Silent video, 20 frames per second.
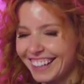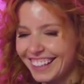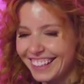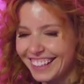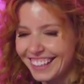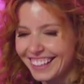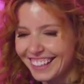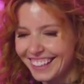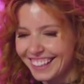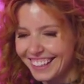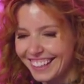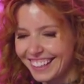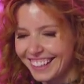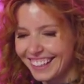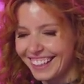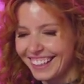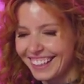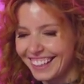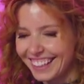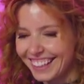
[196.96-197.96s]

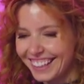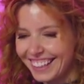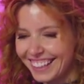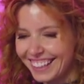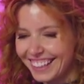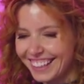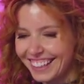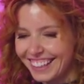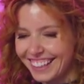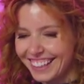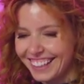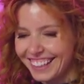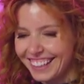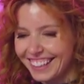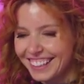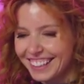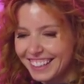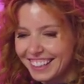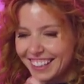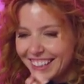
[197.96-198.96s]

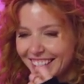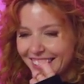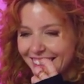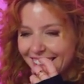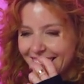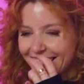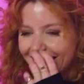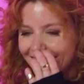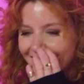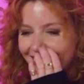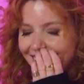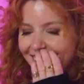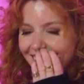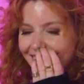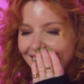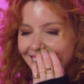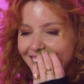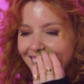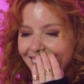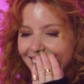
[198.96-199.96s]

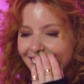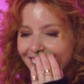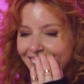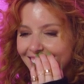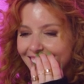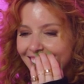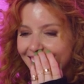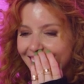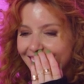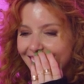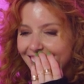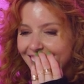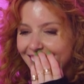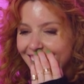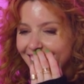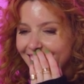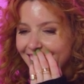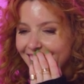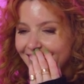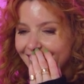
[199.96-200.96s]

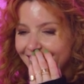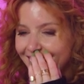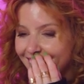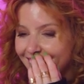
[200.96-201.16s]
The person shown says nothing.